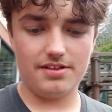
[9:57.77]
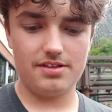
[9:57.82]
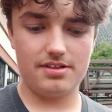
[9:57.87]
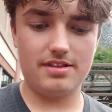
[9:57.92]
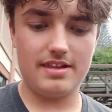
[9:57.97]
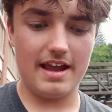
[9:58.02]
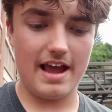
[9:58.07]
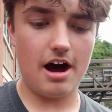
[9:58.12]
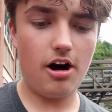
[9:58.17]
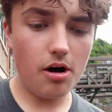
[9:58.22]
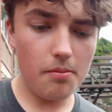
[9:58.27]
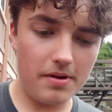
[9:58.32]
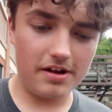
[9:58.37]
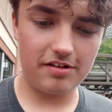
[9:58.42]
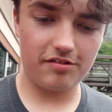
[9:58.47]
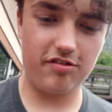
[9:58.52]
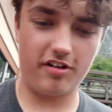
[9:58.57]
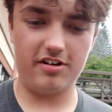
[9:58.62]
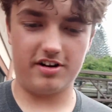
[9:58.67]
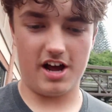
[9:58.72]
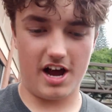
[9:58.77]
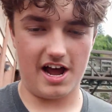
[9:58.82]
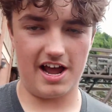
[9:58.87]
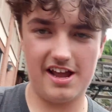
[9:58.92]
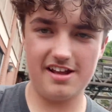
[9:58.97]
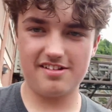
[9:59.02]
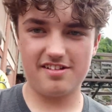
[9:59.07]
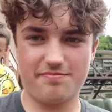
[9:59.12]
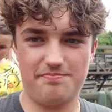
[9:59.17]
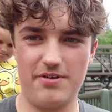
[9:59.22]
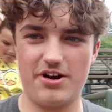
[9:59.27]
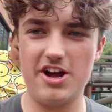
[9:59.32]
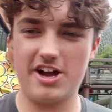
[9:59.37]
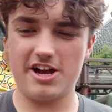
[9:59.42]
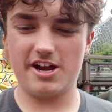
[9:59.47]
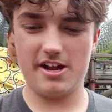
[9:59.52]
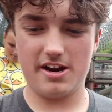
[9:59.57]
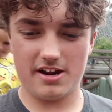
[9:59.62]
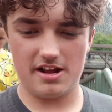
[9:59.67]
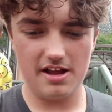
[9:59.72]
the elements were nice,
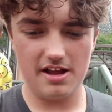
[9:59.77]
but